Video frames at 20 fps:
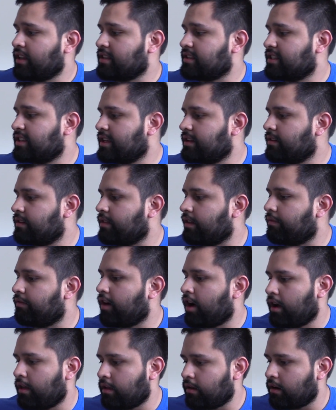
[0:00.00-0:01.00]
considered the
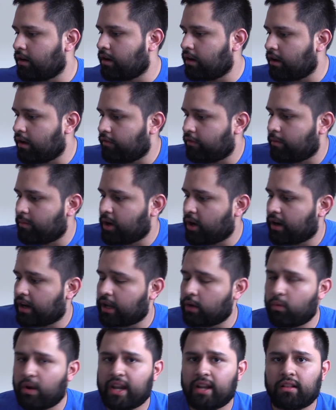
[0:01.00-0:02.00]
father of
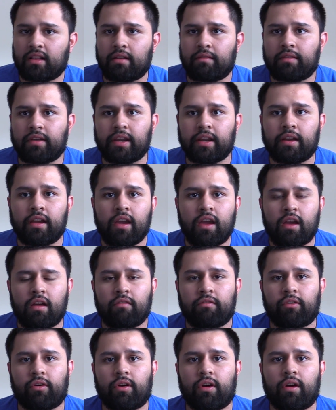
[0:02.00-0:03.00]
American weightlifting
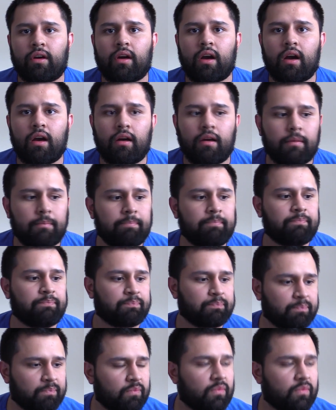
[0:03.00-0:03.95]
for um,